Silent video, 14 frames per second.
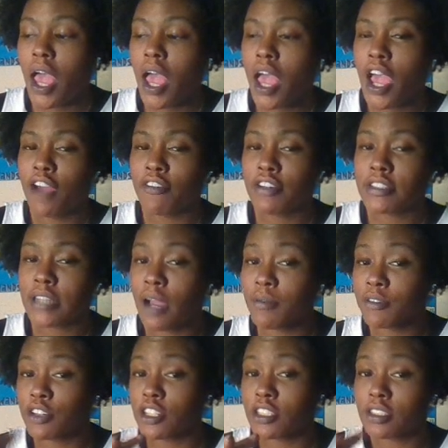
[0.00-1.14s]
Every time
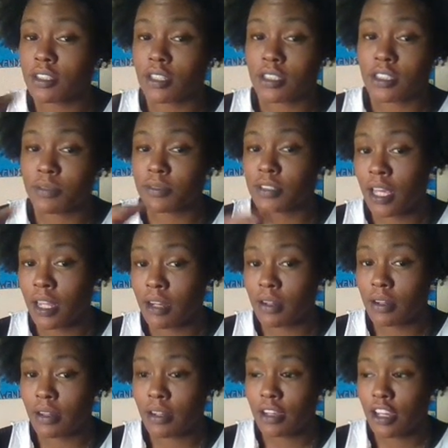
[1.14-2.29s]
Chris gets upset,
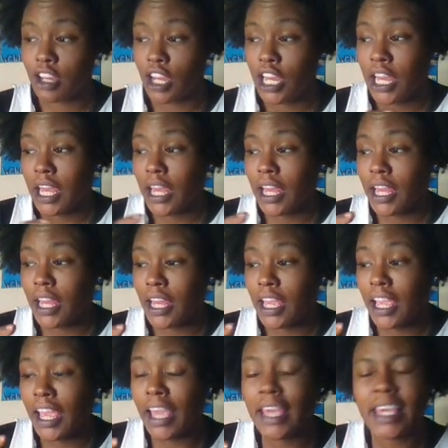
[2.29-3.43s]

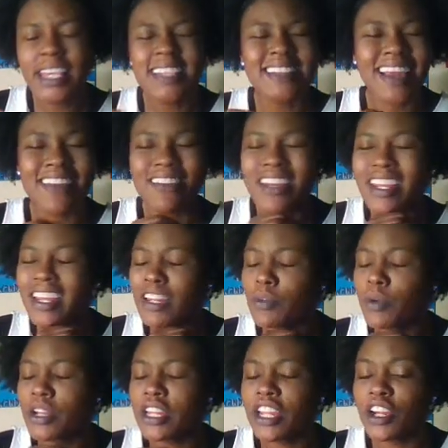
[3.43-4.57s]
he's not even anywhere
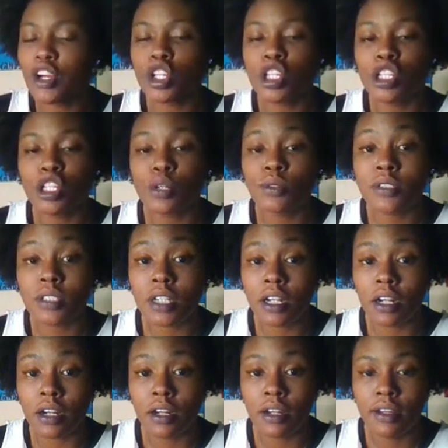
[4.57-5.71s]
near close to
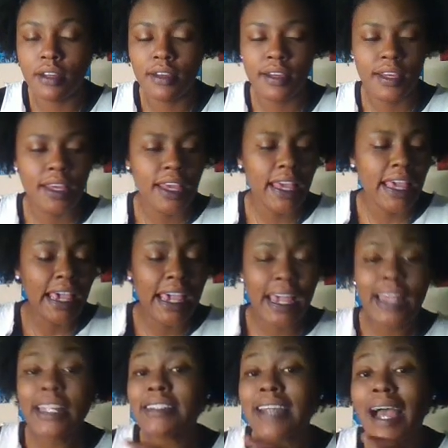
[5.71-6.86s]
her.
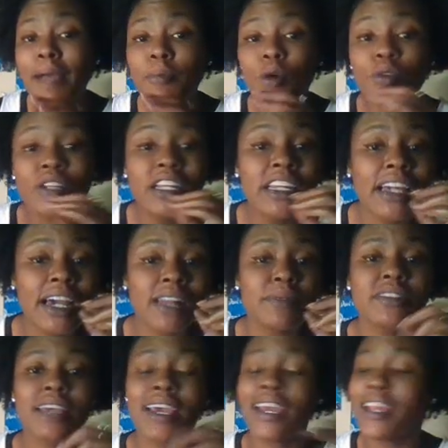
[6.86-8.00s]
Anytime Monique got
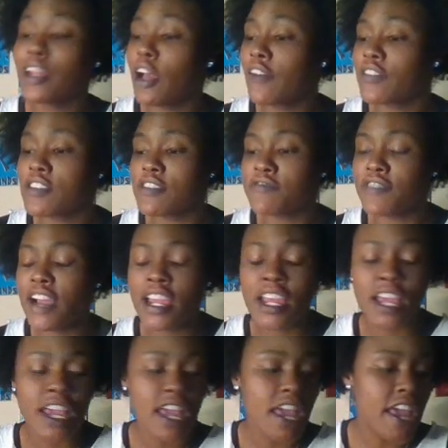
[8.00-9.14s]
upset and after the fight,
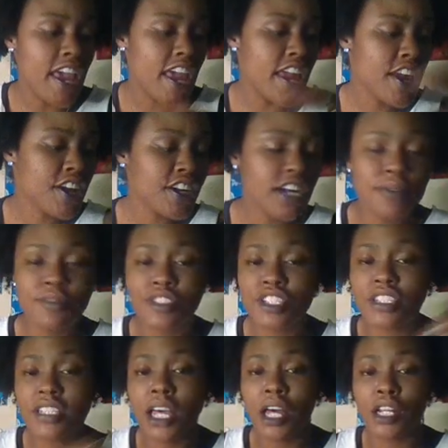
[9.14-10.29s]
here comes
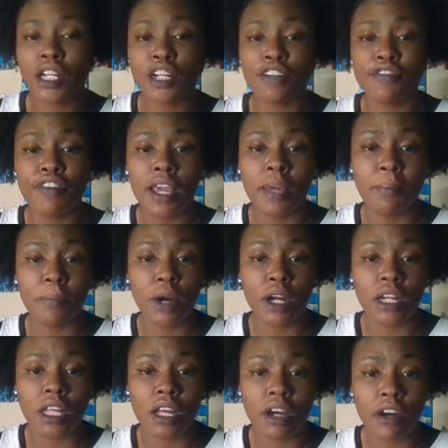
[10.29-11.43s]
Giselle and her fucking
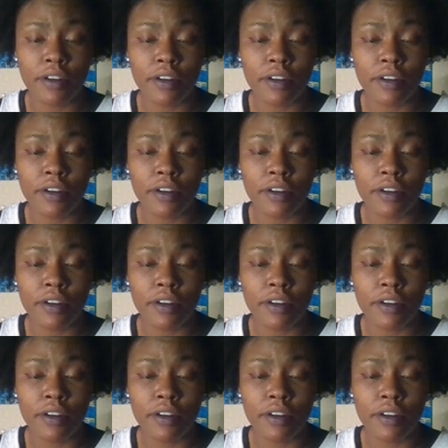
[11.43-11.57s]
bodyguard.